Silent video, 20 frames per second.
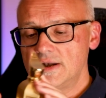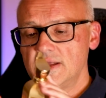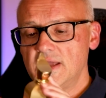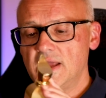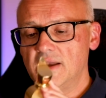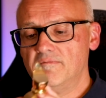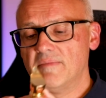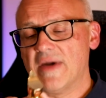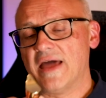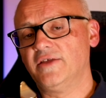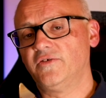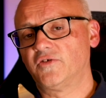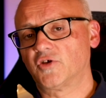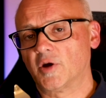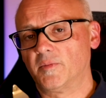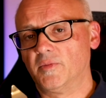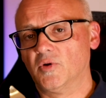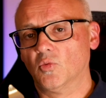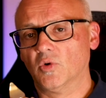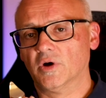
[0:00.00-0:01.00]
And Maddie's
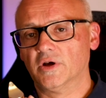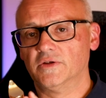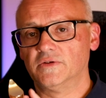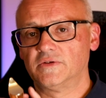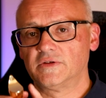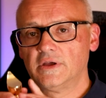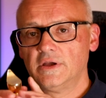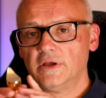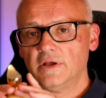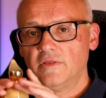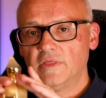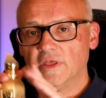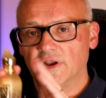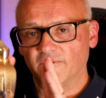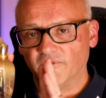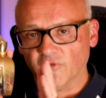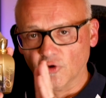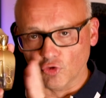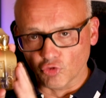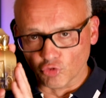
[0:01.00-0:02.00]
comment was that
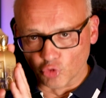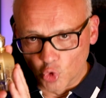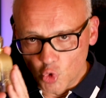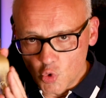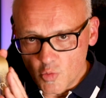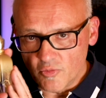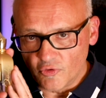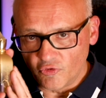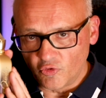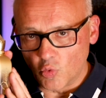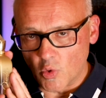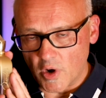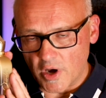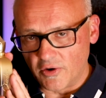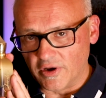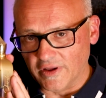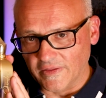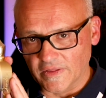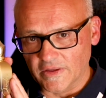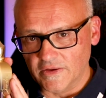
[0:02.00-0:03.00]
if the groom was
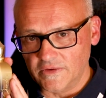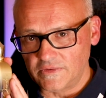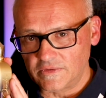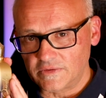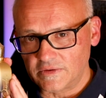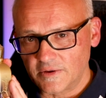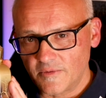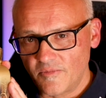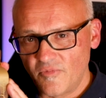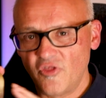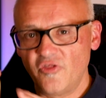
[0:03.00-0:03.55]
wearing this,